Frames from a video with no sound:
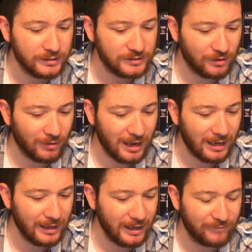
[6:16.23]
So
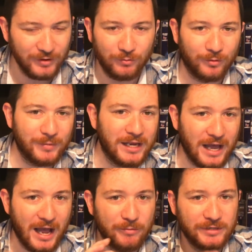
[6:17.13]
if it were
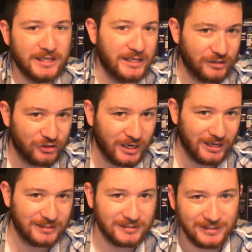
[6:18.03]
me, I would take the
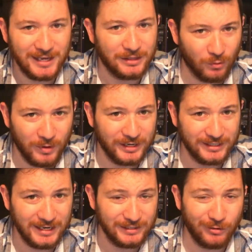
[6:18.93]
chance to take the win
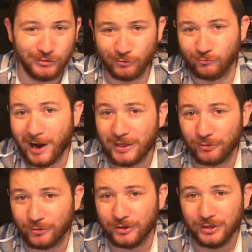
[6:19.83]
at Daytona
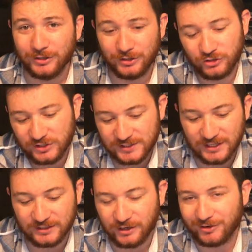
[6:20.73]
rather than just
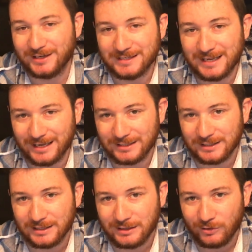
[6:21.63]
sit there
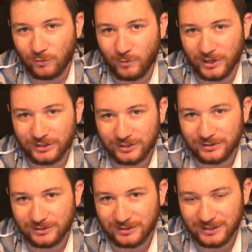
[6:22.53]
content with
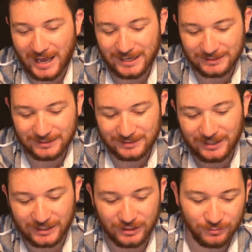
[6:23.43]
that
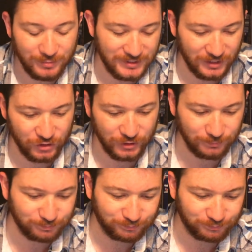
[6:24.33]
second position.